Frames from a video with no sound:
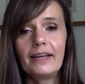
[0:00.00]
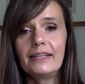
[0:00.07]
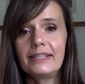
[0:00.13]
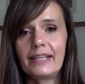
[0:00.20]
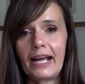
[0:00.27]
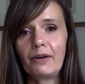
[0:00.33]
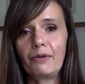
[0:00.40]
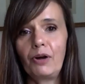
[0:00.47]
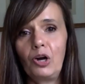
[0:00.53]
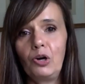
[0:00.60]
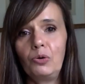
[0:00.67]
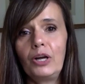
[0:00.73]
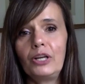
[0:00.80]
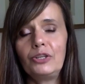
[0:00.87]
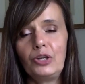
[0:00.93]

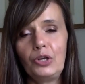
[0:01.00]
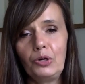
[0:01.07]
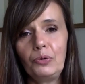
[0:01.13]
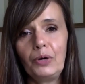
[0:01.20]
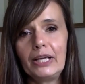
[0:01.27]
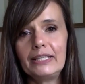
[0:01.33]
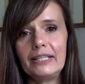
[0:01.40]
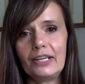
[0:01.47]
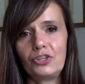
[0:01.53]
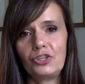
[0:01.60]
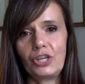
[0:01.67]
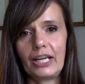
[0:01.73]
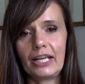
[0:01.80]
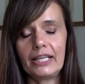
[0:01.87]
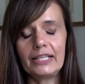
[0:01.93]
Tarot New
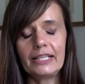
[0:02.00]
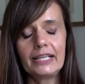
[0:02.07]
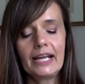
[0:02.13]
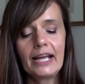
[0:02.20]
Edition.